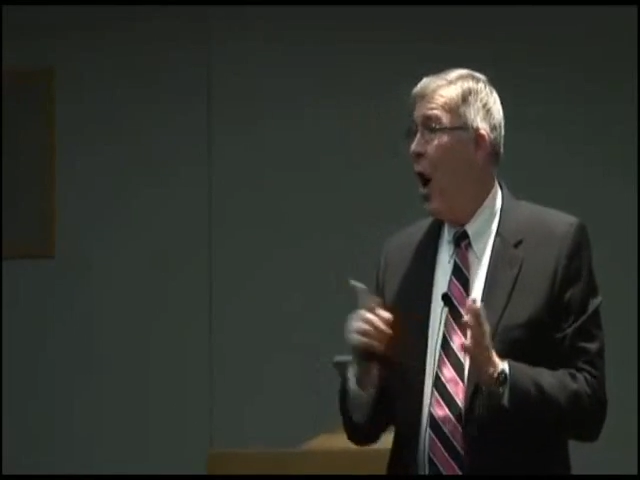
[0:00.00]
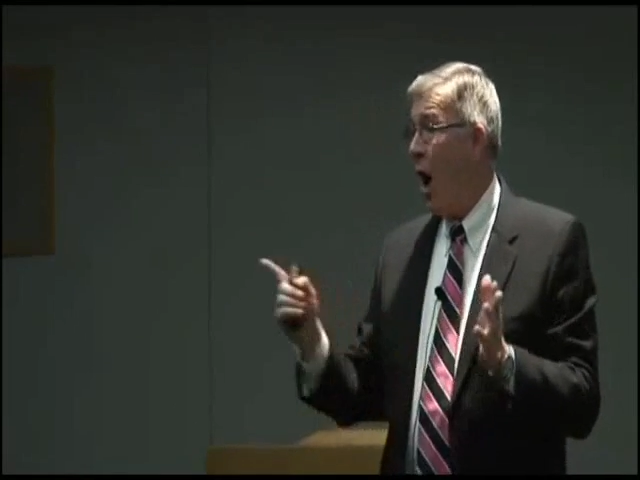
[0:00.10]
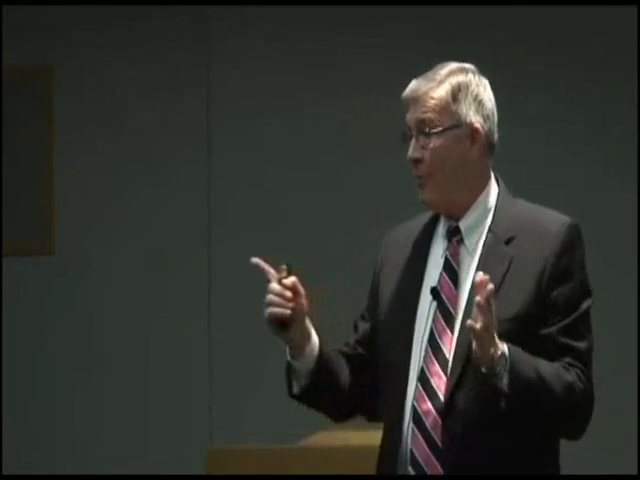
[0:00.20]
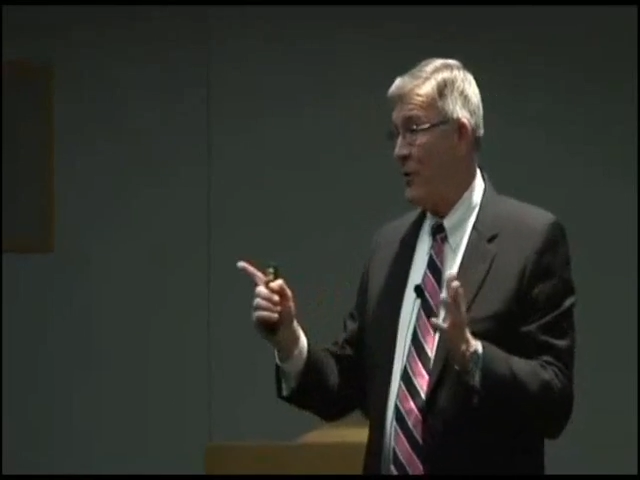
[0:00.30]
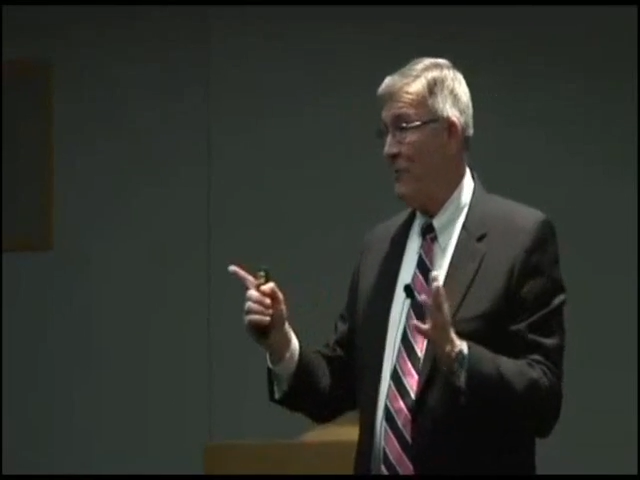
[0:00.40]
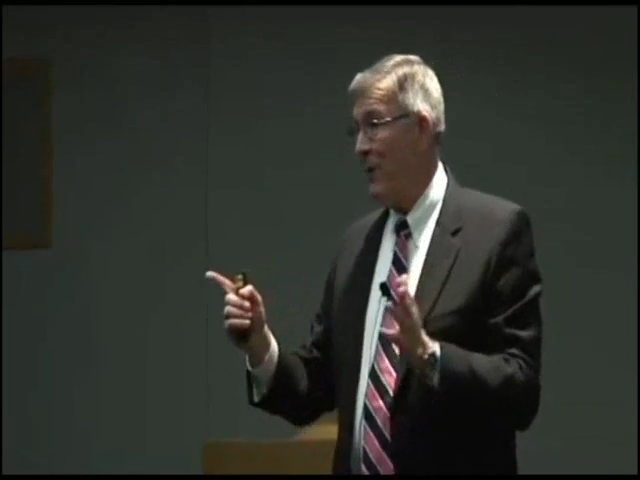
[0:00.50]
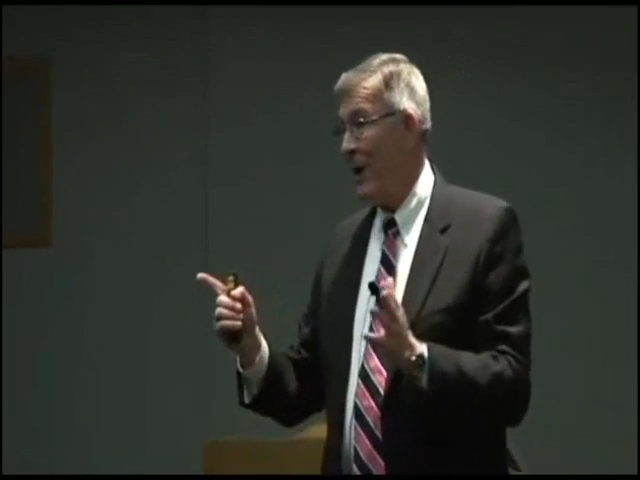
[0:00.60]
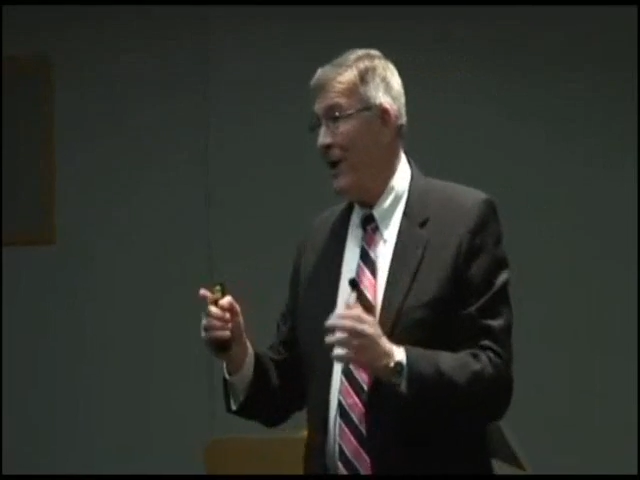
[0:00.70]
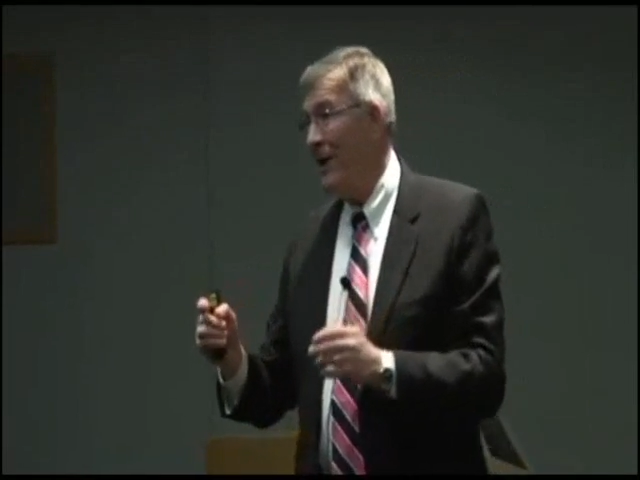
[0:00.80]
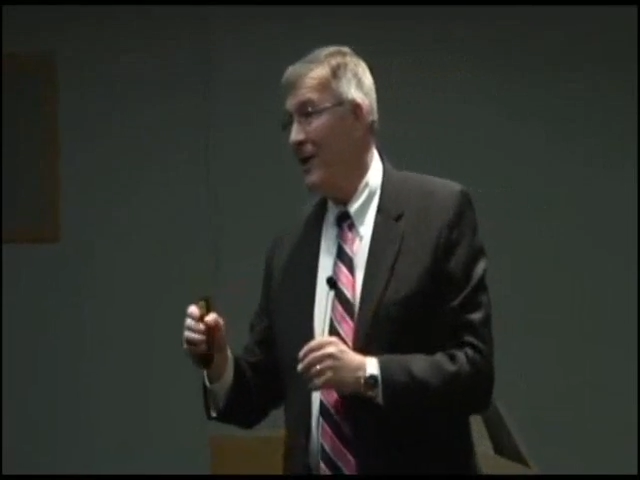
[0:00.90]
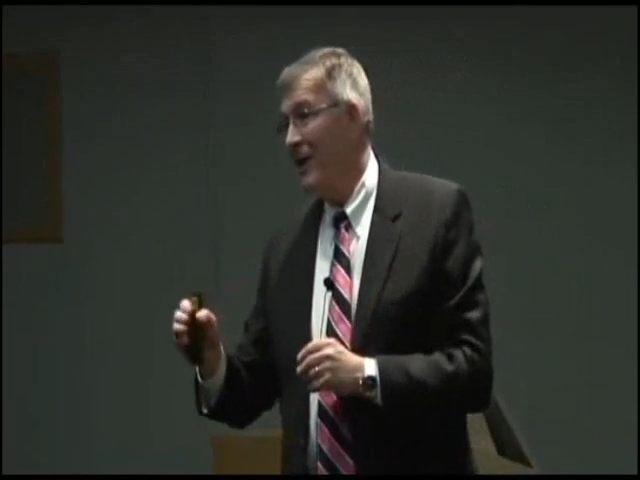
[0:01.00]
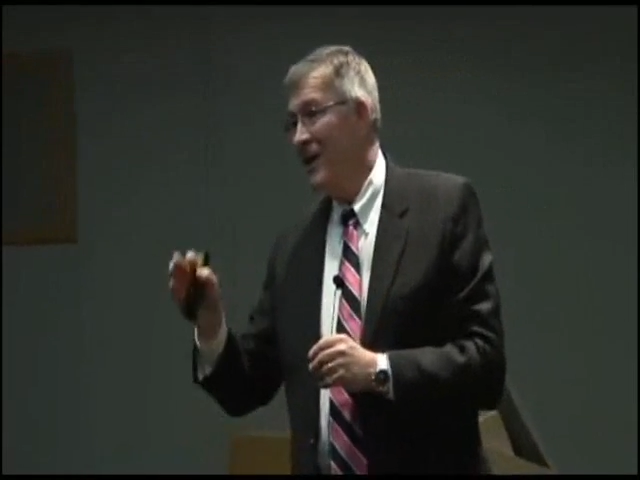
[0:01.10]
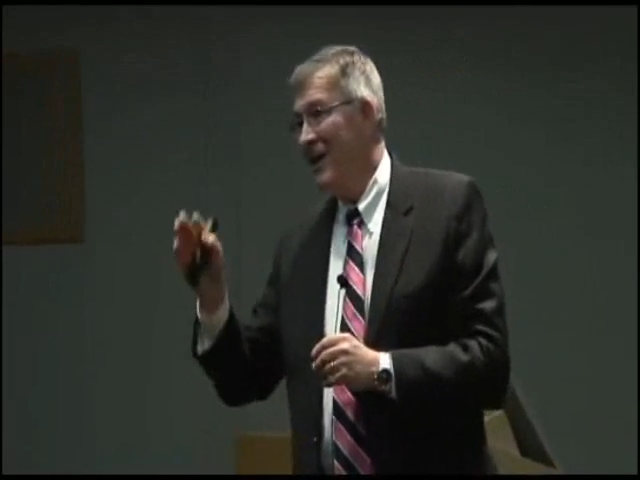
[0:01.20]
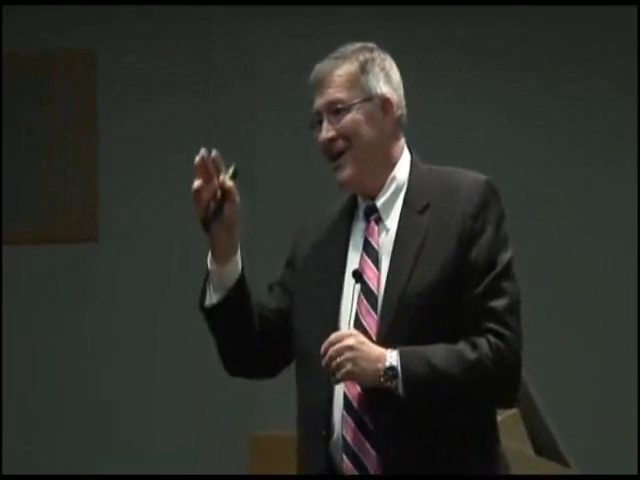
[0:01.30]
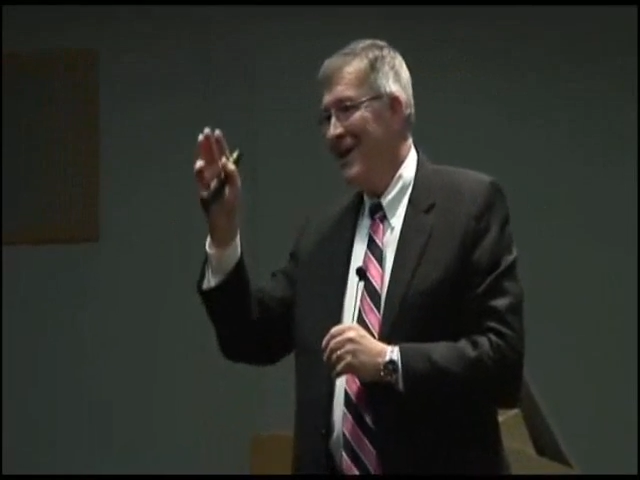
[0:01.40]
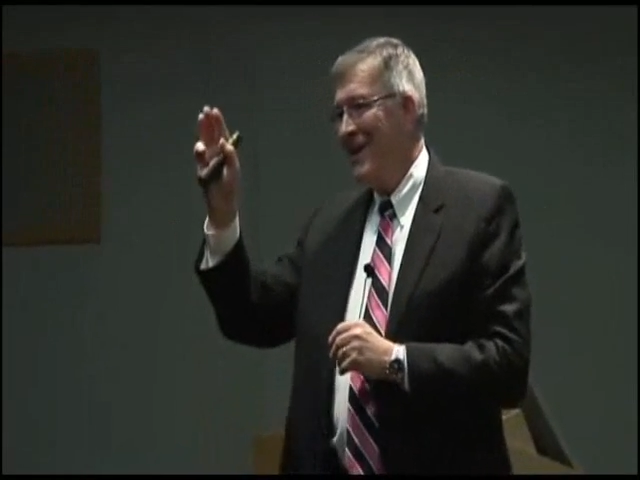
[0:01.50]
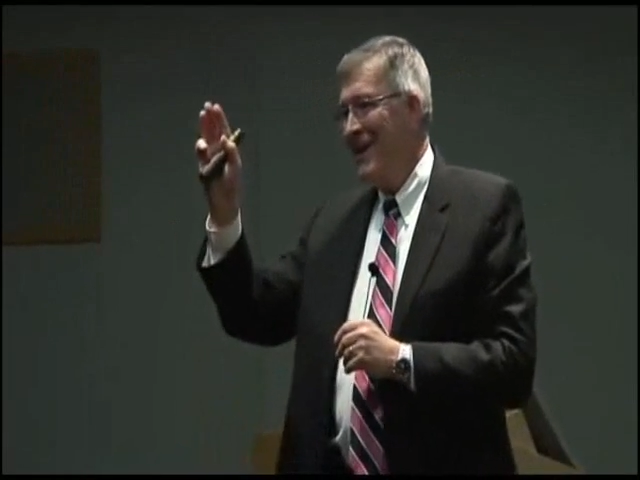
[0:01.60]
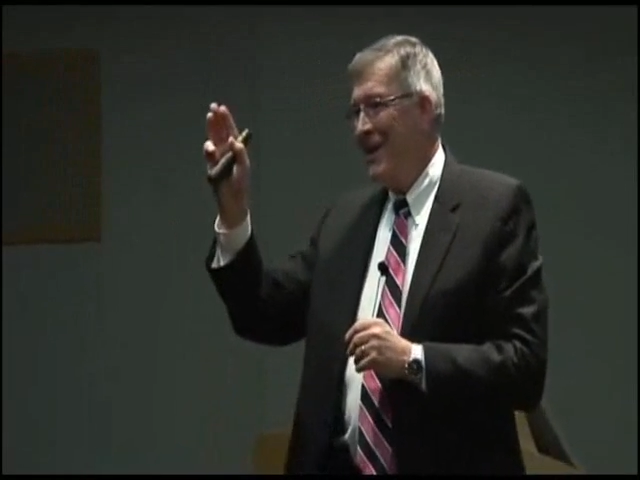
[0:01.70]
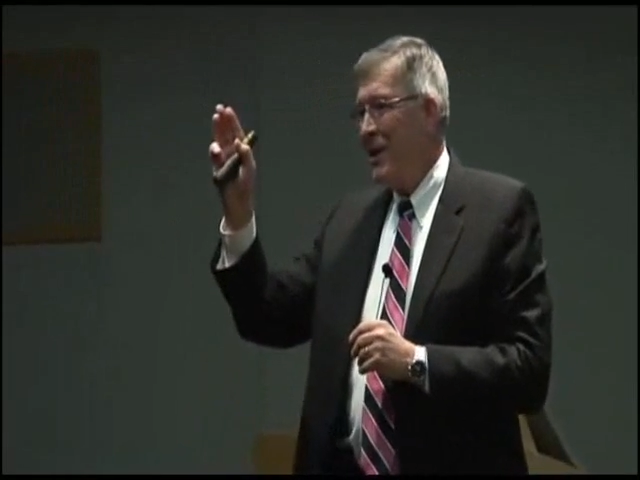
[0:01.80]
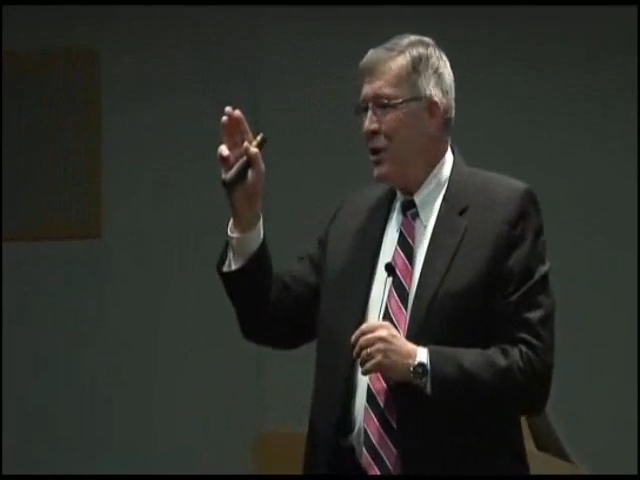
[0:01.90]
Option B,
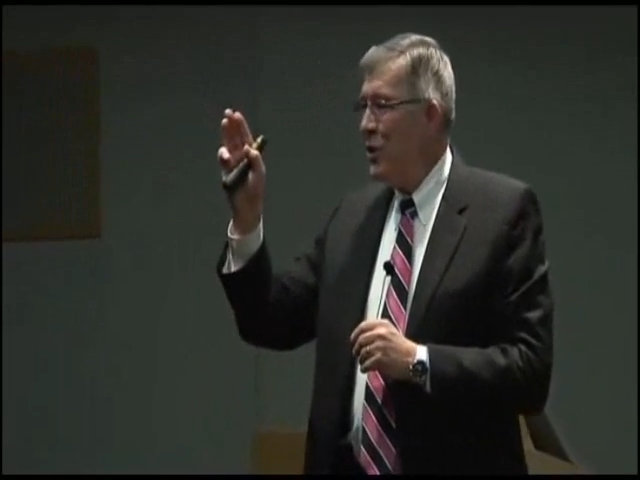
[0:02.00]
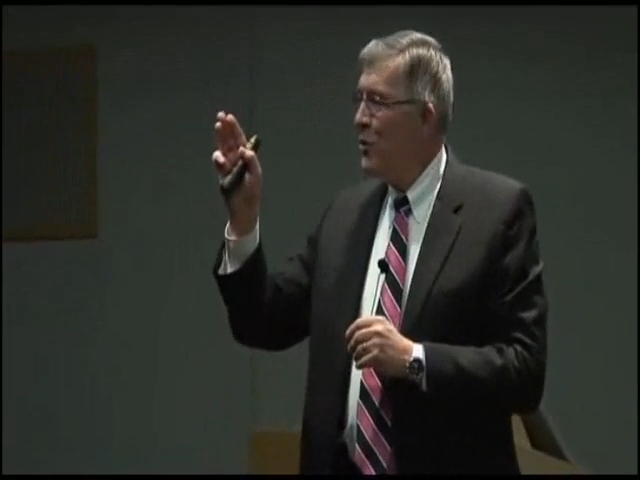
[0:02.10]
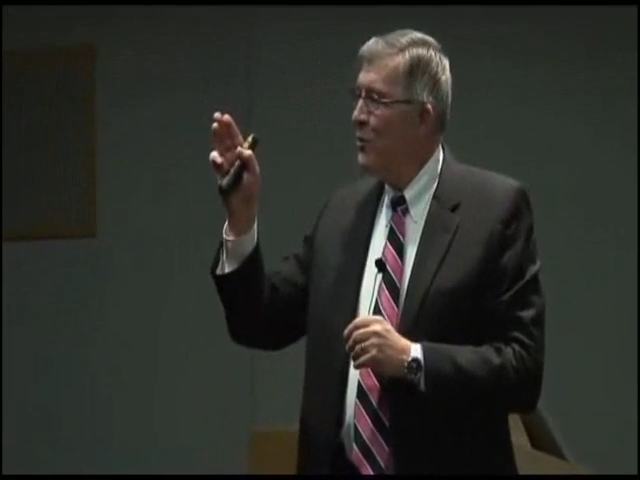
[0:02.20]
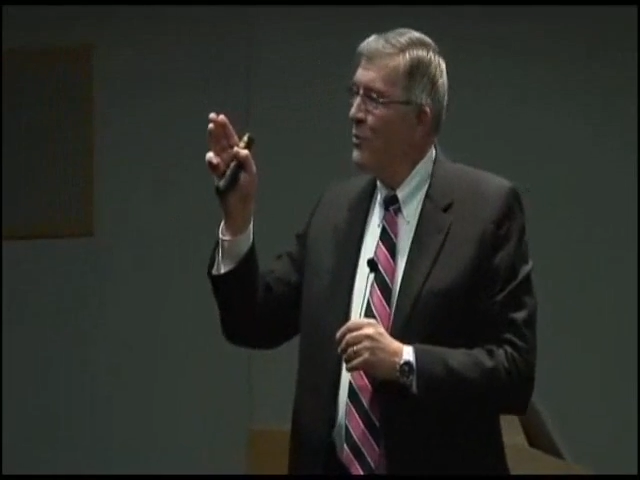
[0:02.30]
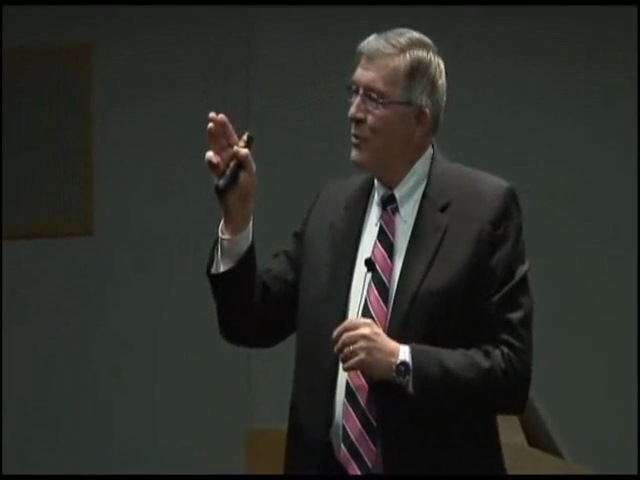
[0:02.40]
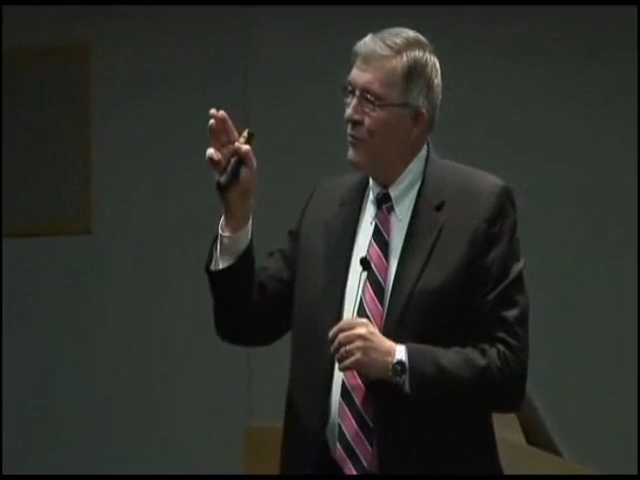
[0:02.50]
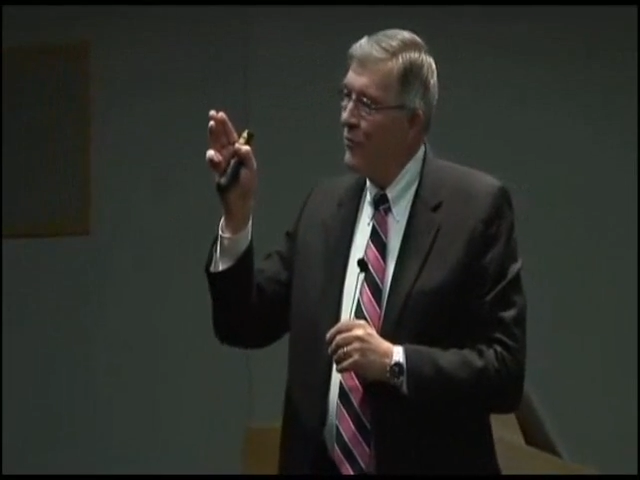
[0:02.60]
you